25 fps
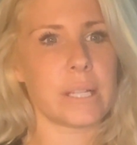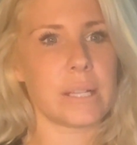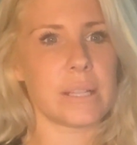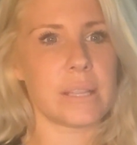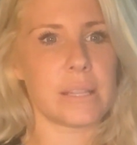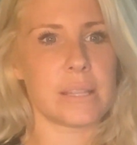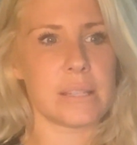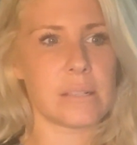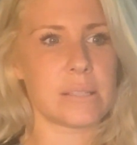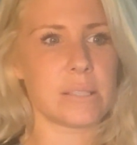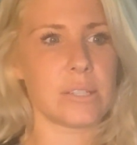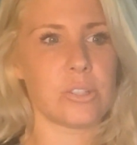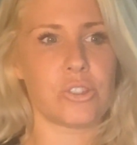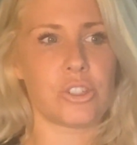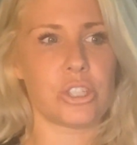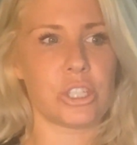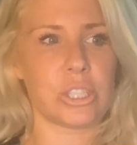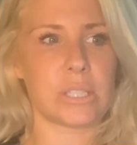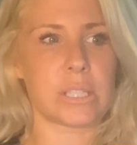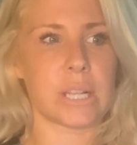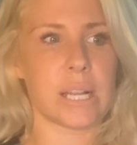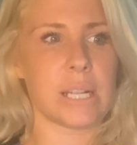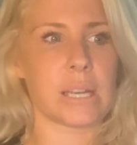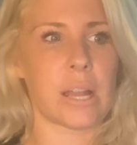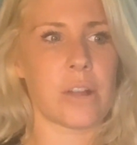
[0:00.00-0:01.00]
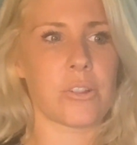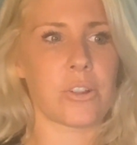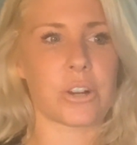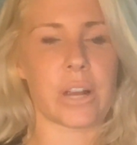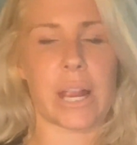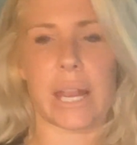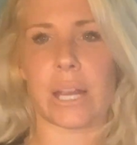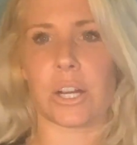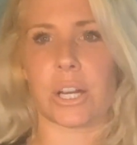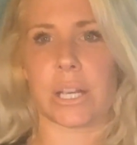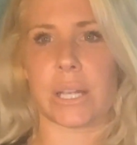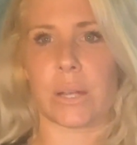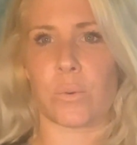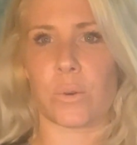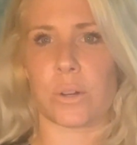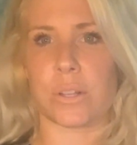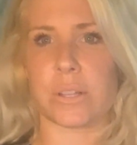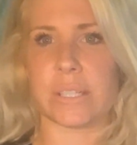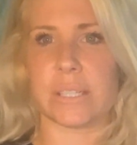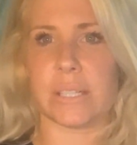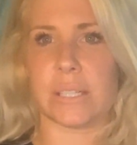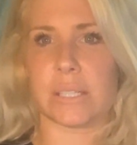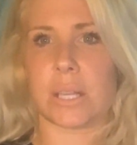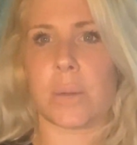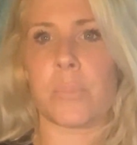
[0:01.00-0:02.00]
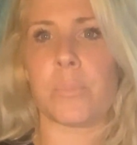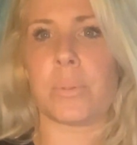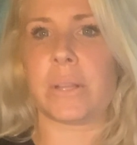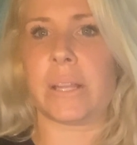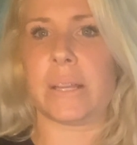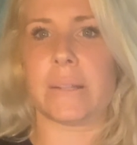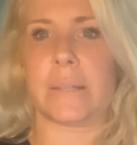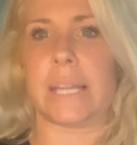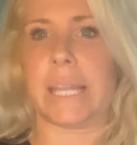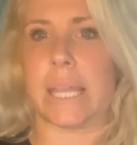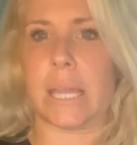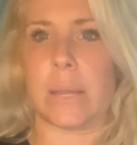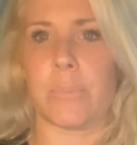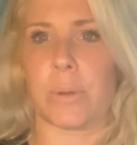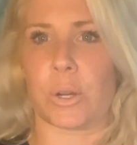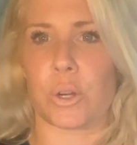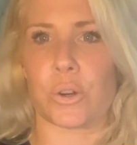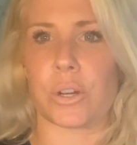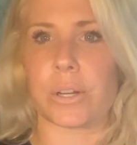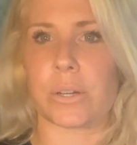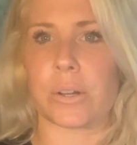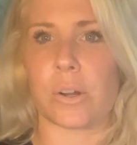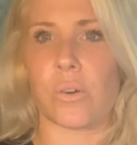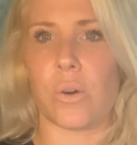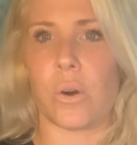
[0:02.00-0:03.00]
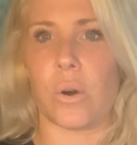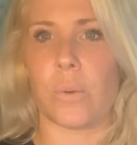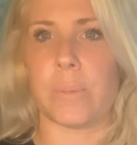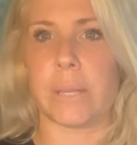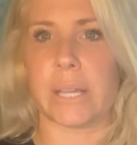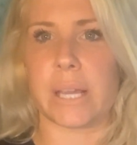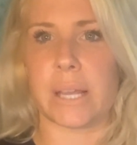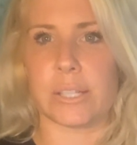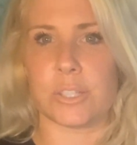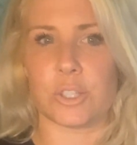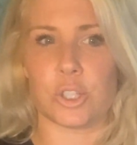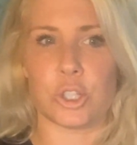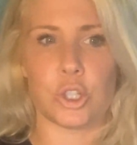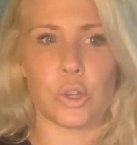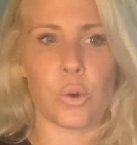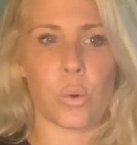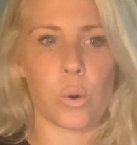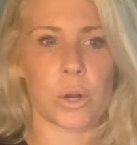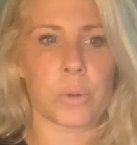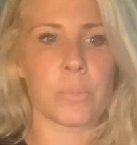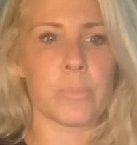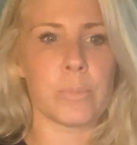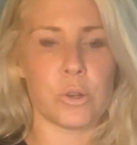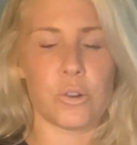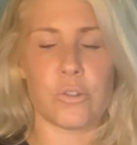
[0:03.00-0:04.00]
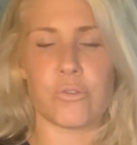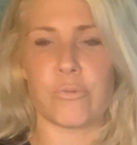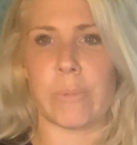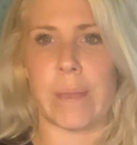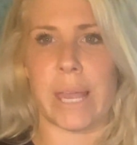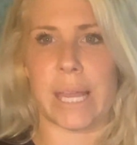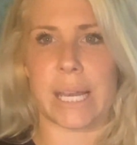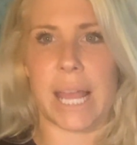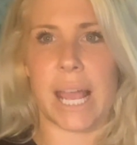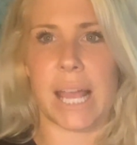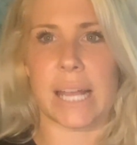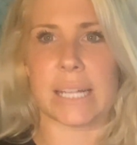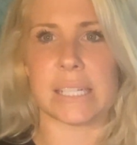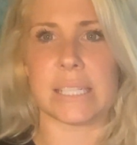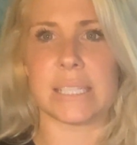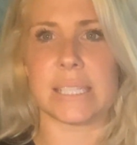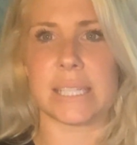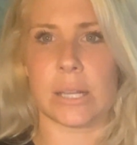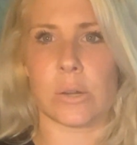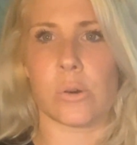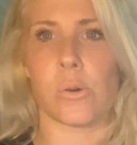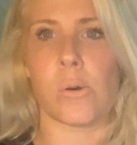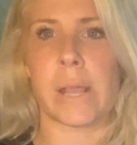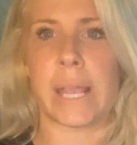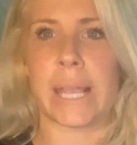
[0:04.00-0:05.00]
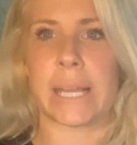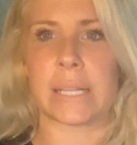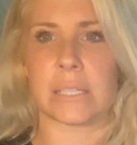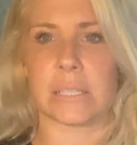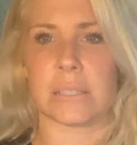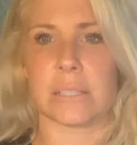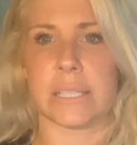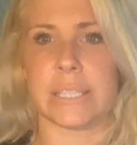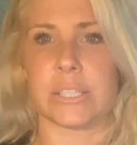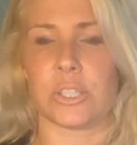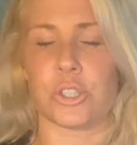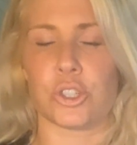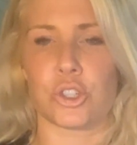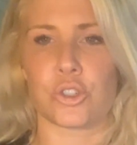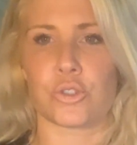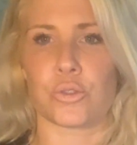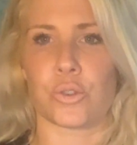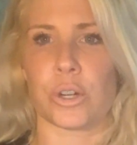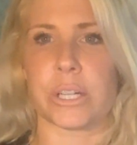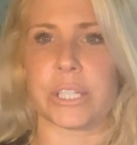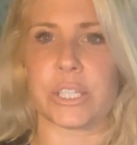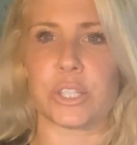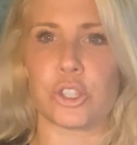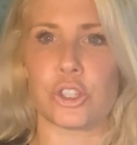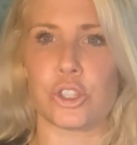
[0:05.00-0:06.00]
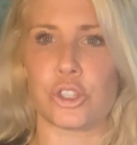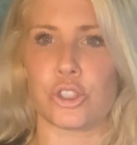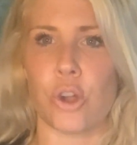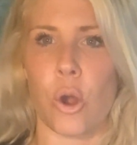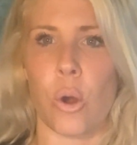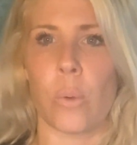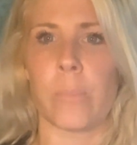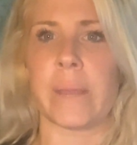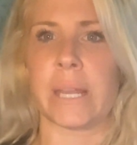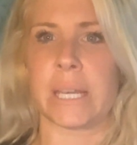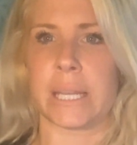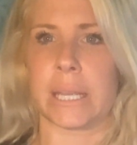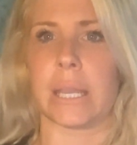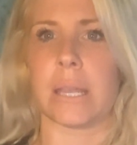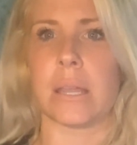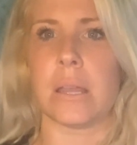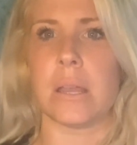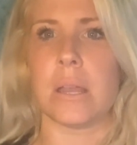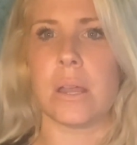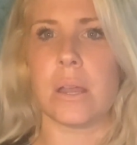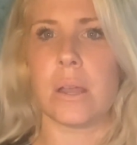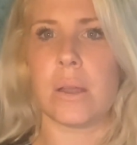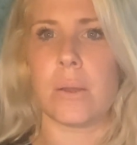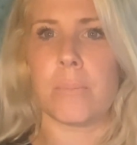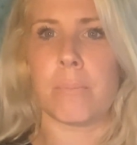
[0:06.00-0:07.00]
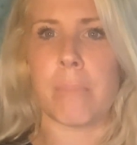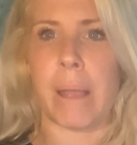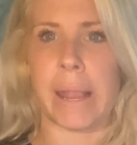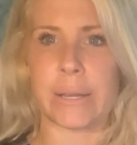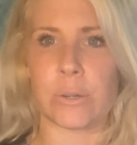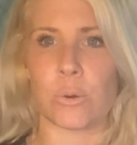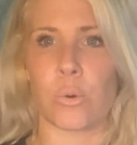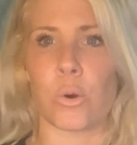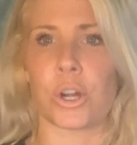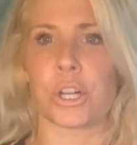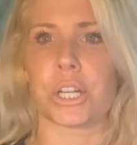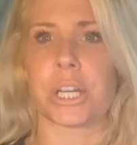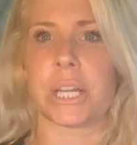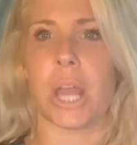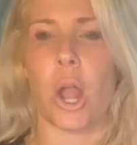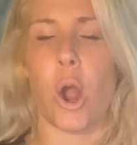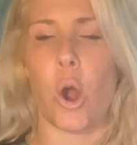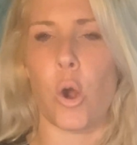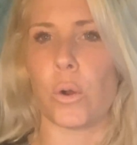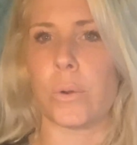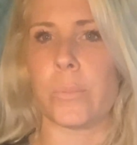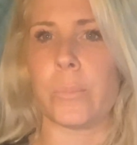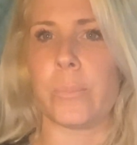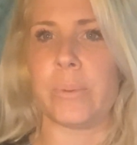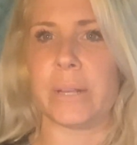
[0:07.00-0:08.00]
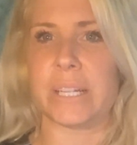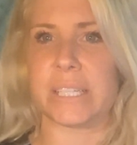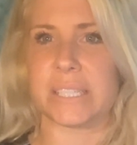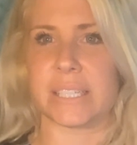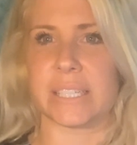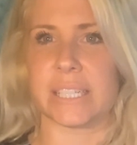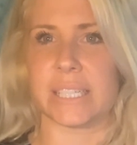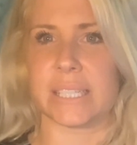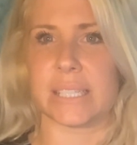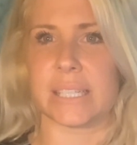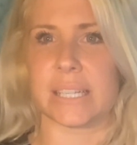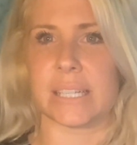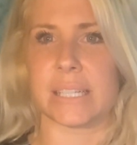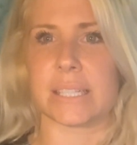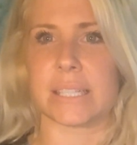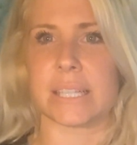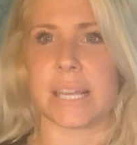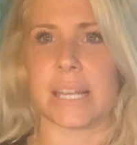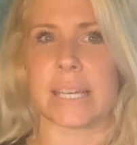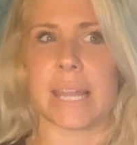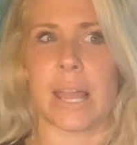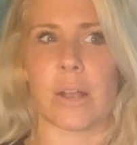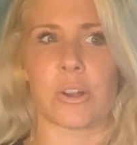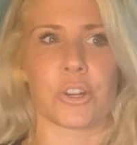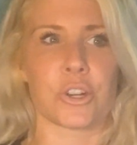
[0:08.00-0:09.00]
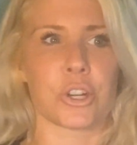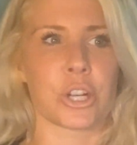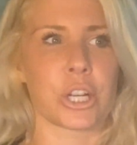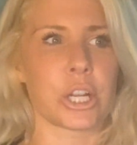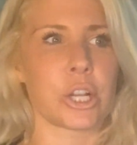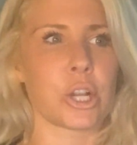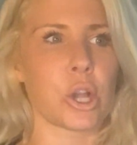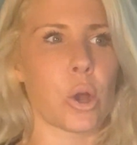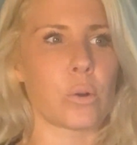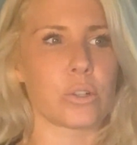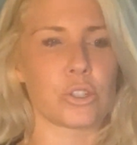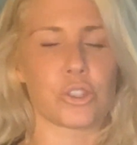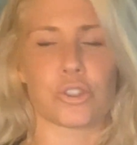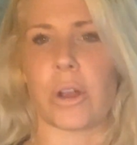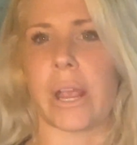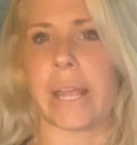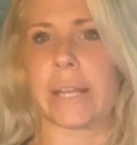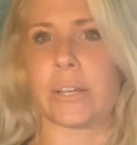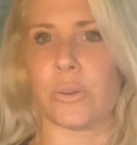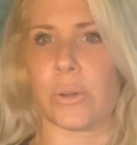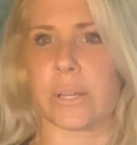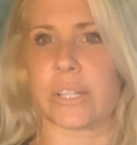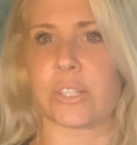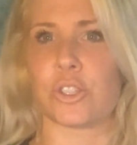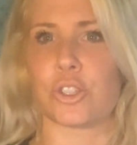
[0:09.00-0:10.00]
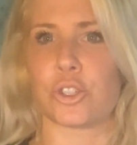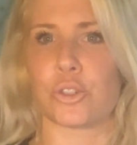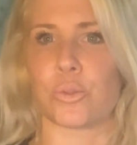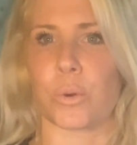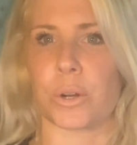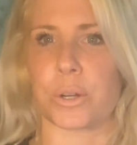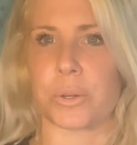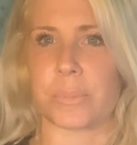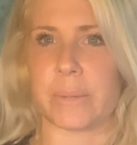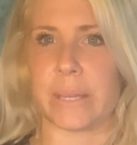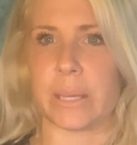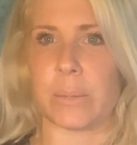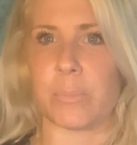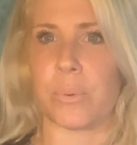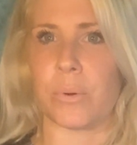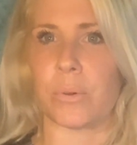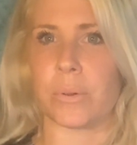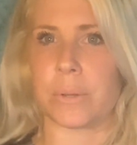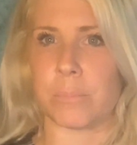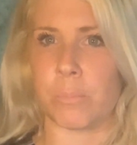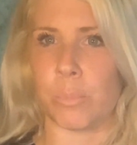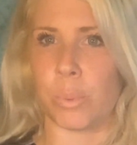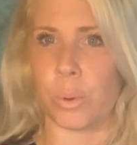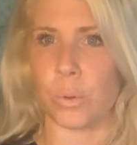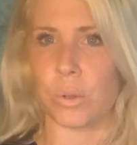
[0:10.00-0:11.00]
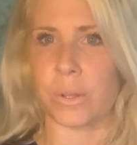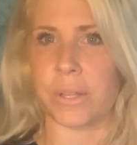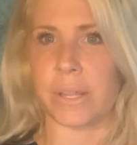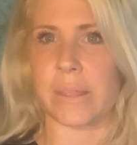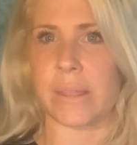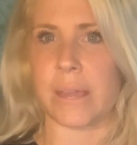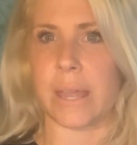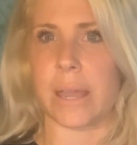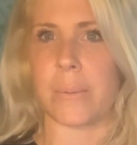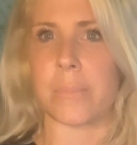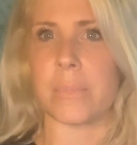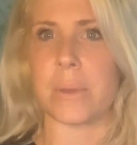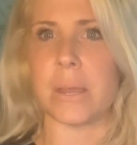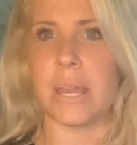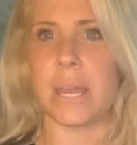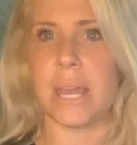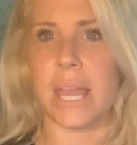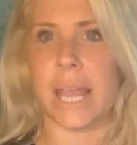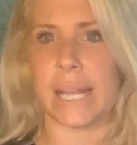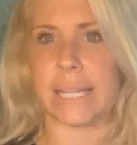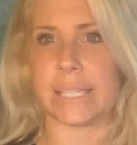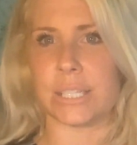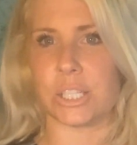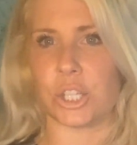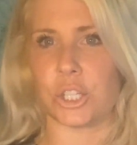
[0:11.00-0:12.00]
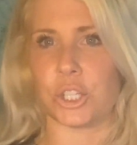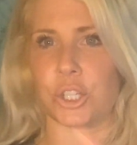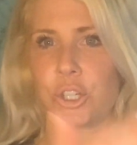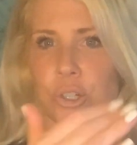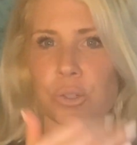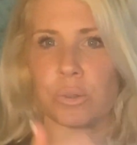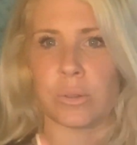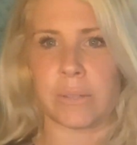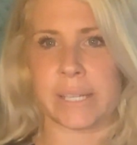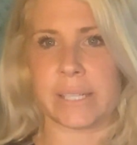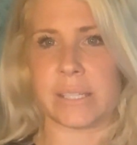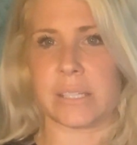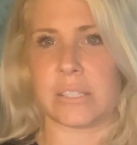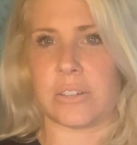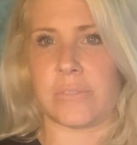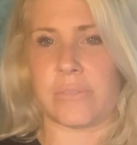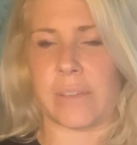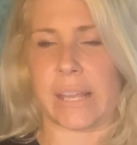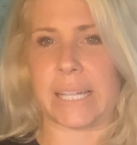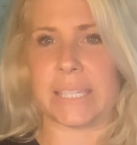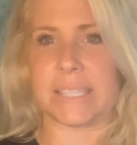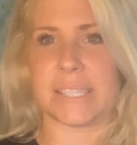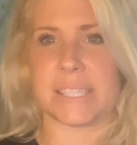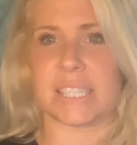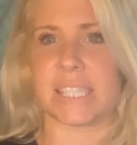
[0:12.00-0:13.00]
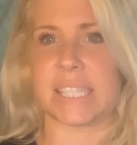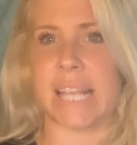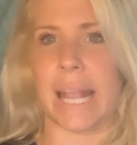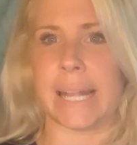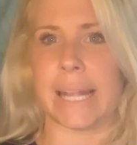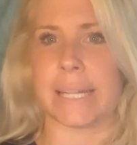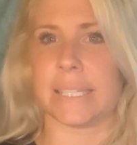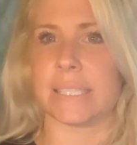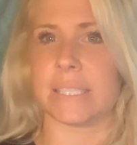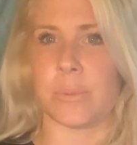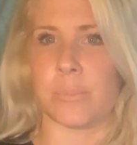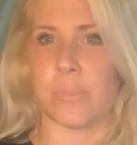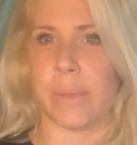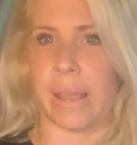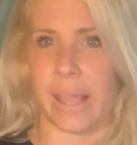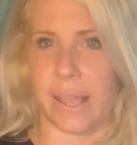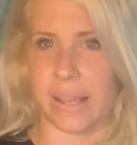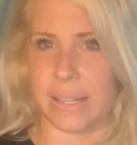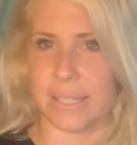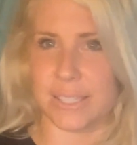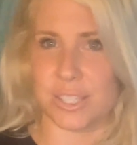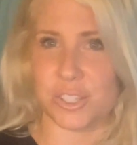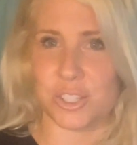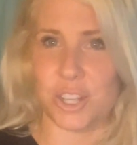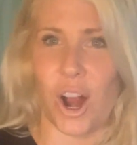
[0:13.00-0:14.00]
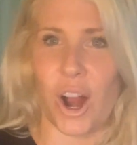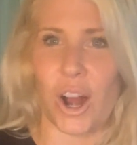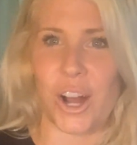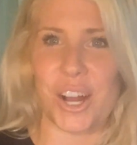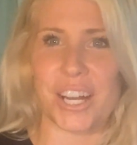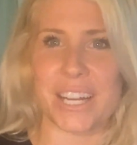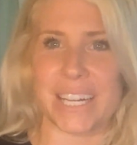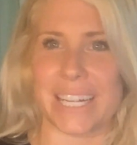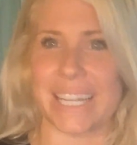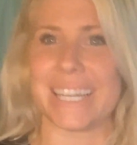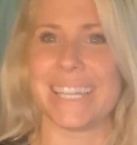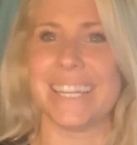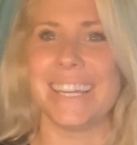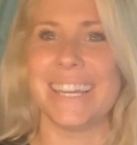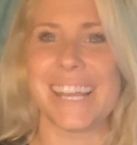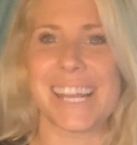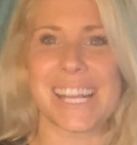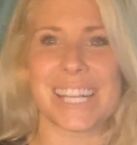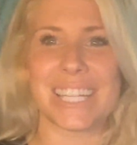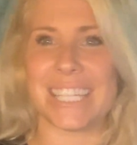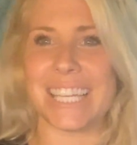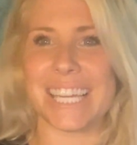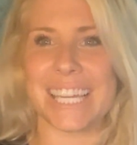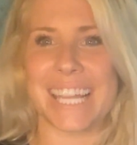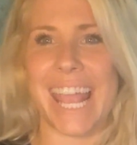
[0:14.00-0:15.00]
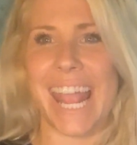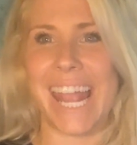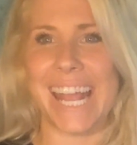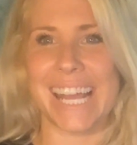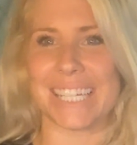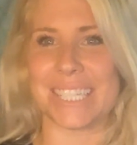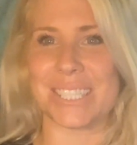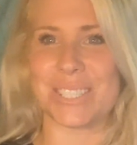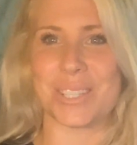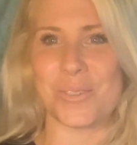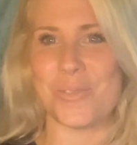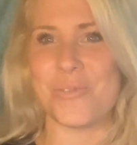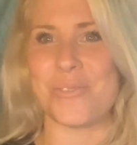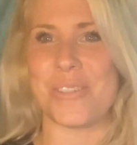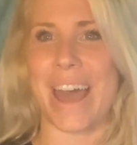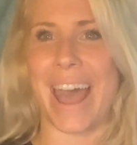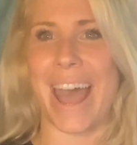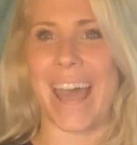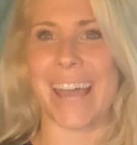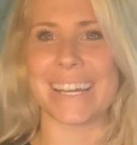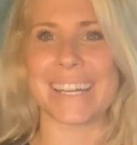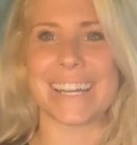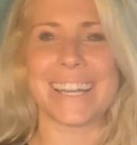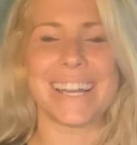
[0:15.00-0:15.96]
This is just another area where this is completely hypocritical, because your movement has single-handedly destroyed so many minority-owned businesses, and now you're going to go try to extort people and bully them into your list of insane demands. Sorry, you can't do that.